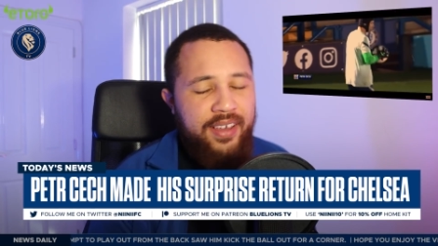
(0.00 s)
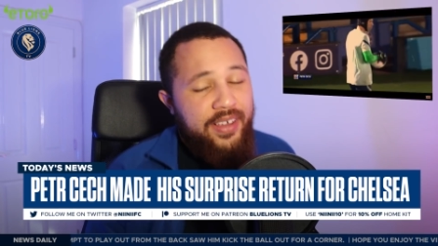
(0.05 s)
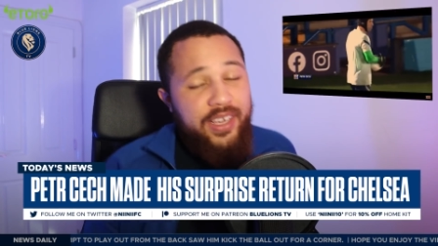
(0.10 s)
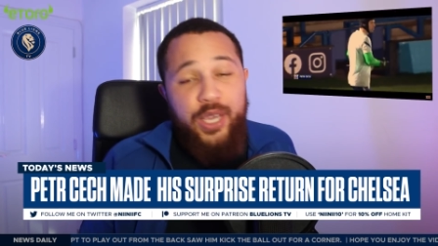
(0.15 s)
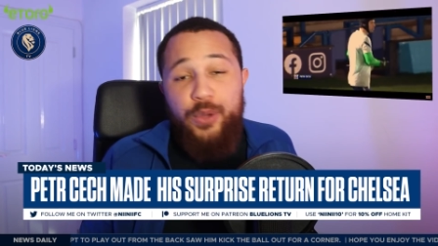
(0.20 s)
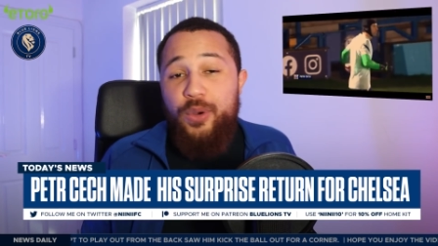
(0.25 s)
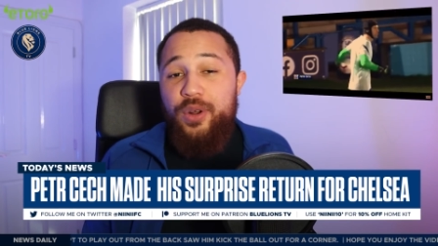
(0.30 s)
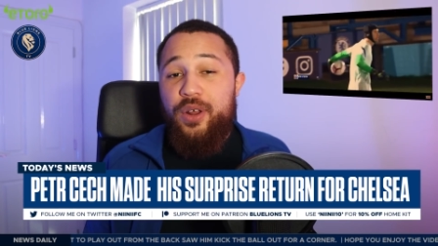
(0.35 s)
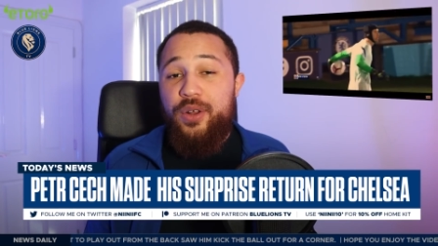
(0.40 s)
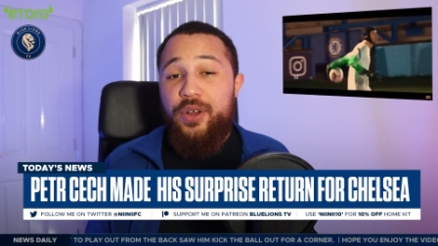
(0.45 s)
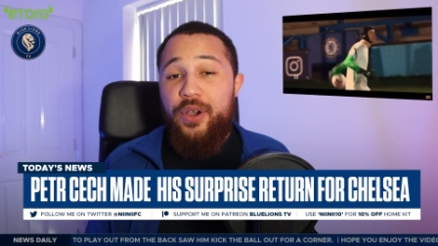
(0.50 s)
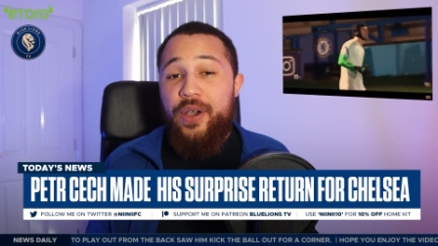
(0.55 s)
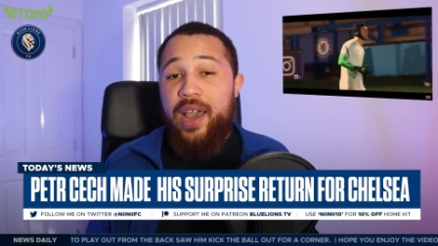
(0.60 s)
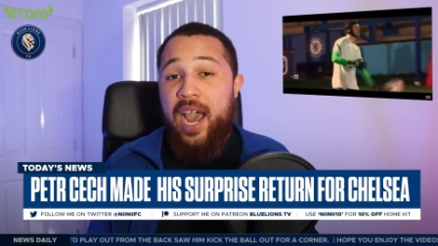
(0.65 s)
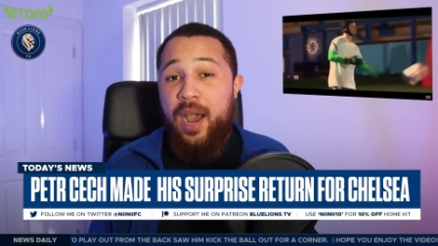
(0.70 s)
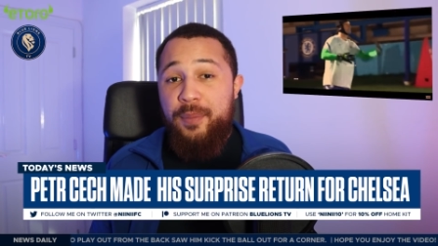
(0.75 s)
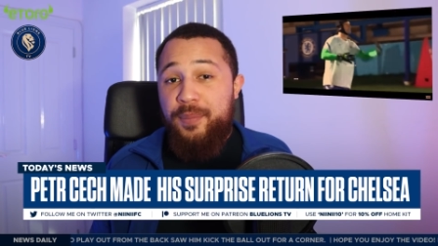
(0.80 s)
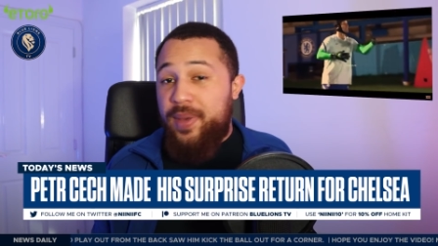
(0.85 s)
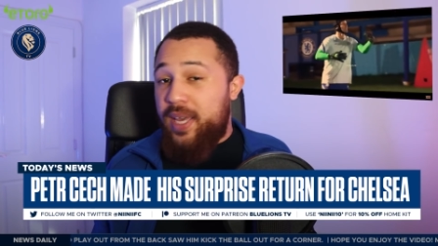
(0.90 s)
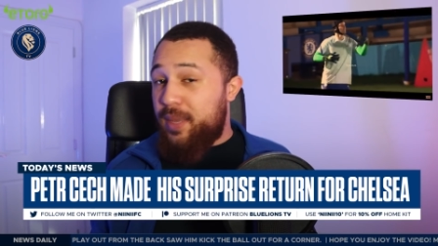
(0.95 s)
You want to know
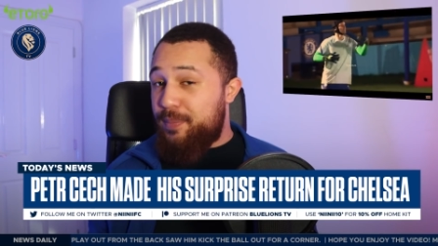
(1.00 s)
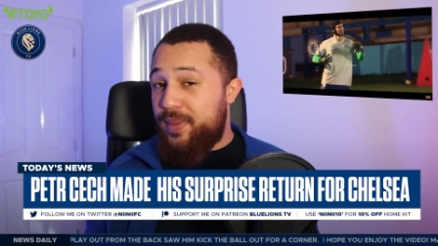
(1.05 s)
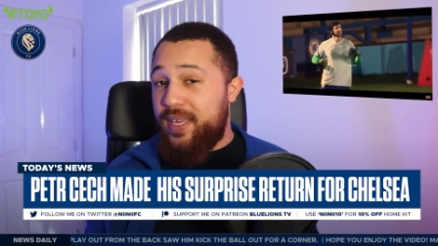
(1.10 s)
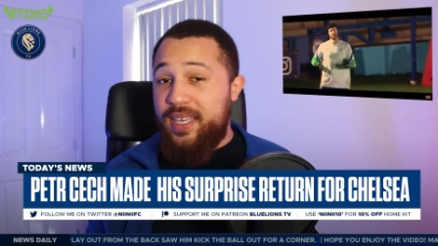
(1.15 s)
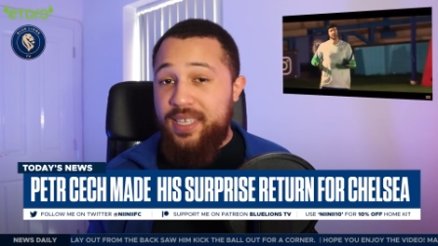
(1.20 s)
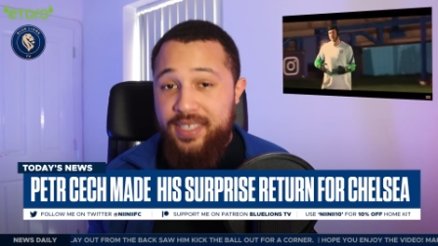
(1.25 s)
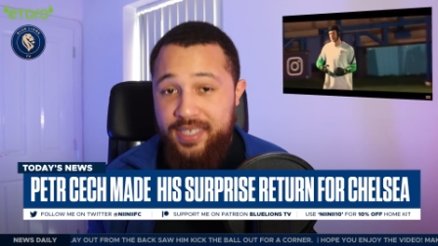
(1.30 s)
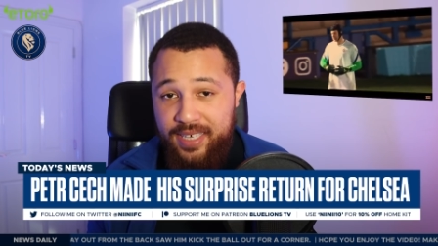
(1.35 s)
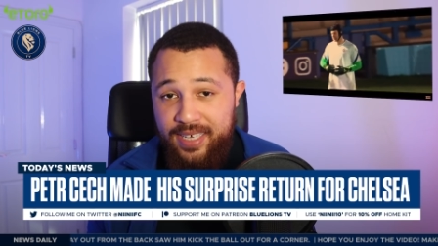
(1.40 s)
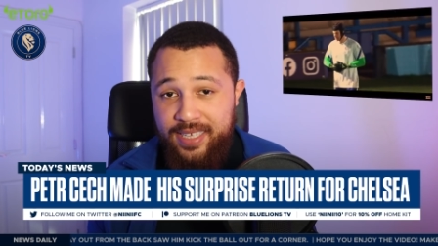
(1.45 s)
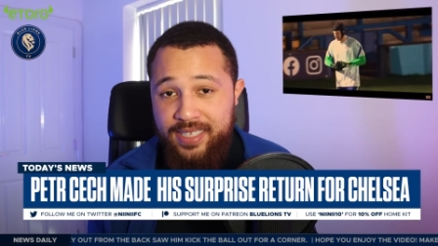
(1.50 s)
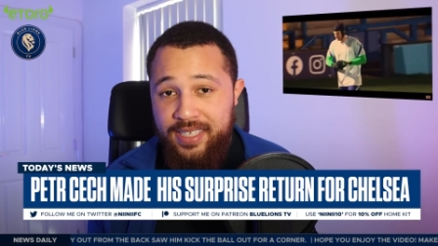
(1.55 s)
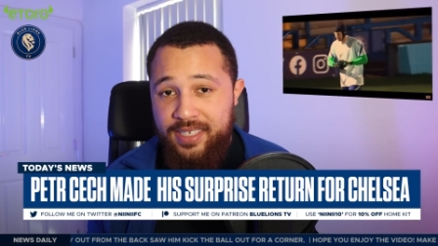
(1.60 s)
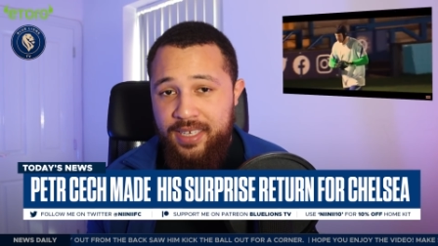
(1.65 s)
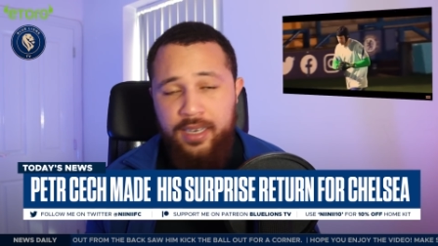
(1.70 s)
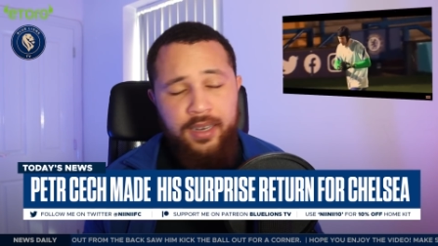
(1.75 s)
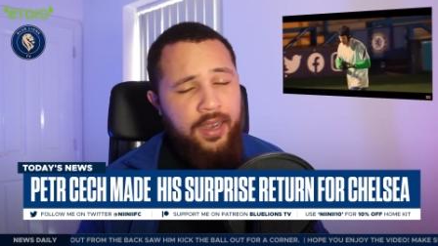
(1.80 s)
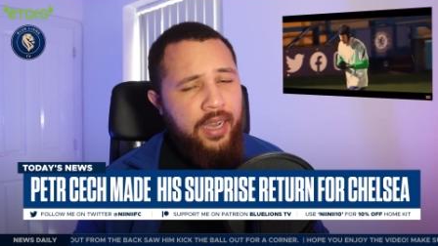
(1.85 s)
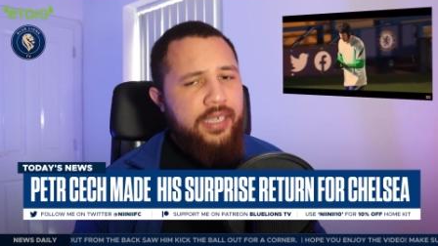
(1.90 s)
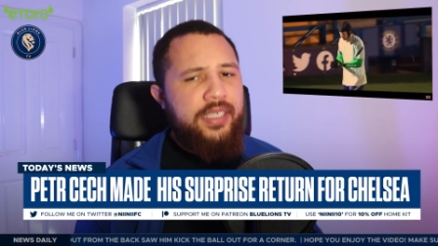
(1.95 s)
how Big Pete did
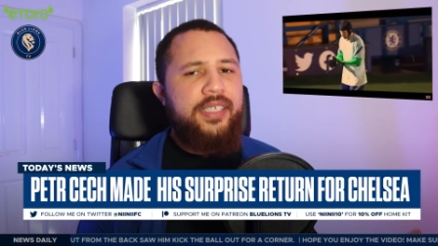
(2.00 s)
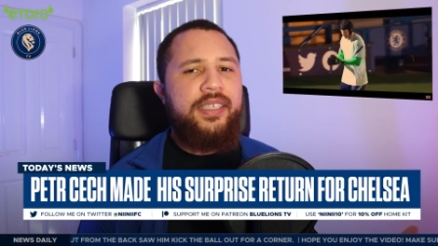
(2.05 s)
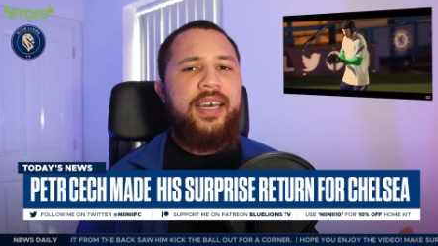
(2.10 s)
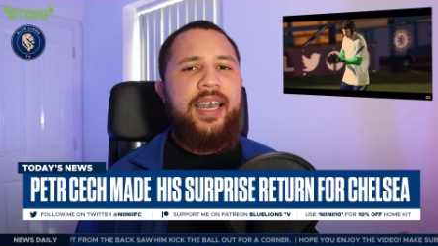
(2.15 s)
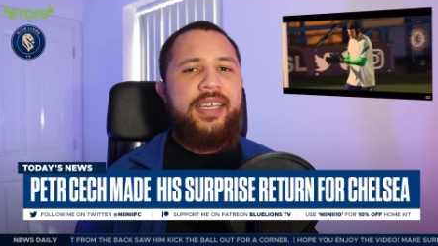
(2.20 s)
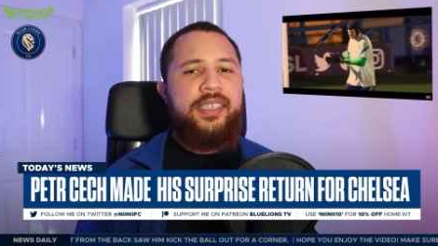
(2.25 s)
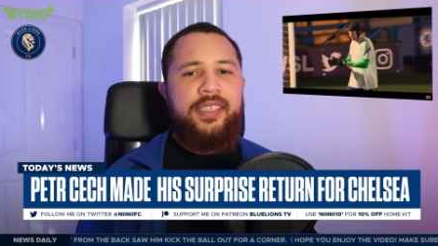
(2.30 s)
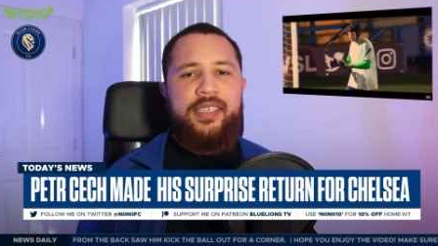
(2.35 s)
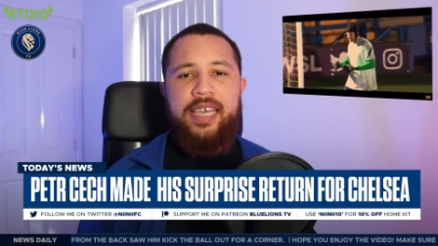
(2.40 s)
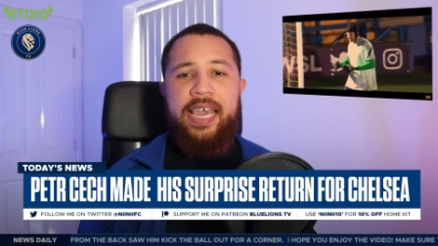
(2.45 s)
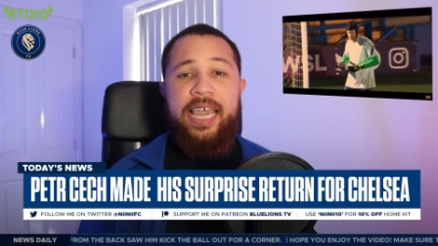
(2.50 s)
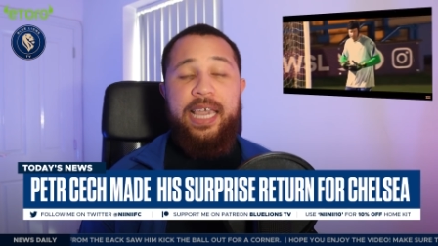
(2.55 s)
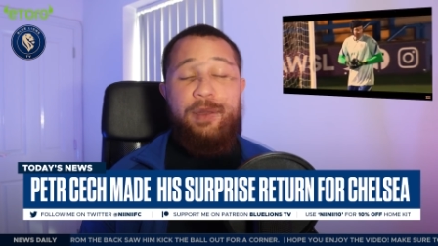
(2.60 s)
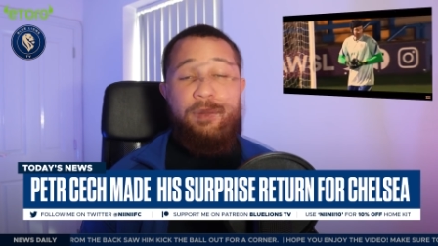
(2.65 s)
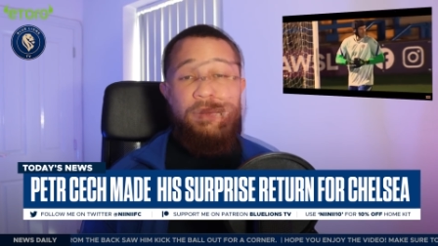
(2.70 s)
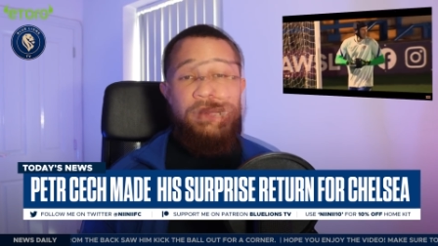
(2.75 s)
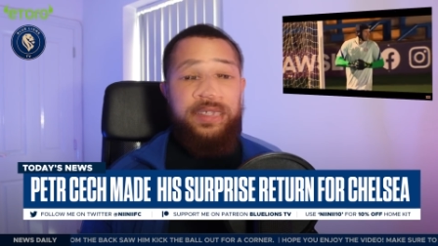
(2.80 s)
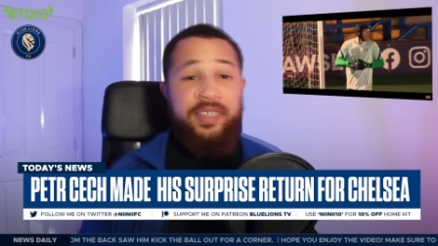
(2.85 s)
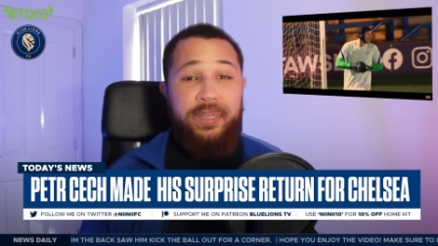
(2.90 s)
in last night's game.